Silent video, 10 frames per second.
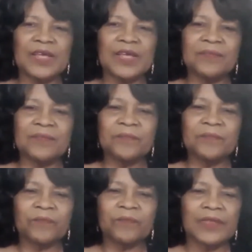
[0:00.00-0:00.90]
Um,
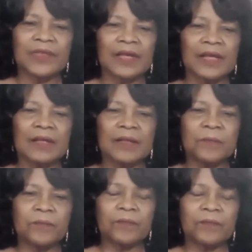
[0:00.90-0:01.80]

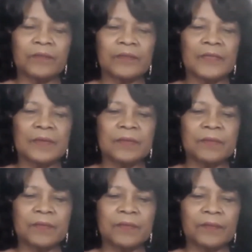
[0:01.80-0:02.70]

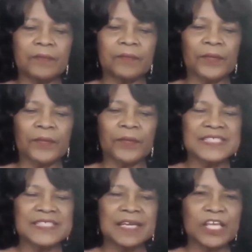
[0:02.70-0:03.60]
President Hudspeth
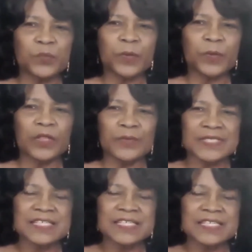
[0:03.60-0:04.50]
was asking for
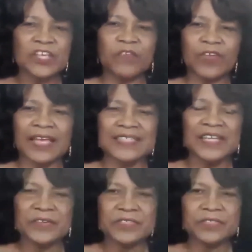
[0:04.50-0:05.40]
volunteers
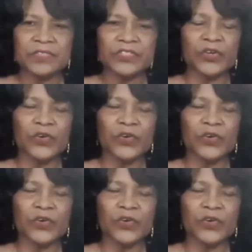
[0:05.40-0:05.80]
to serve